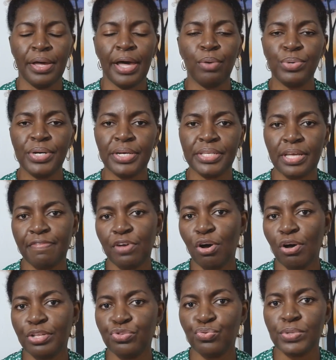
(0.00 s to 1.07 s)
I would not have
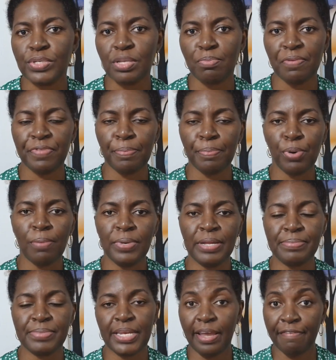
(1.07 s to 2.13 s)
gone through some of the
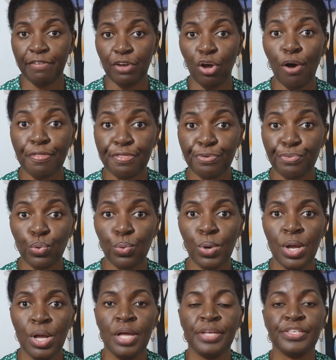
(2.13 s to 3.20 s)
problems that I've gone through.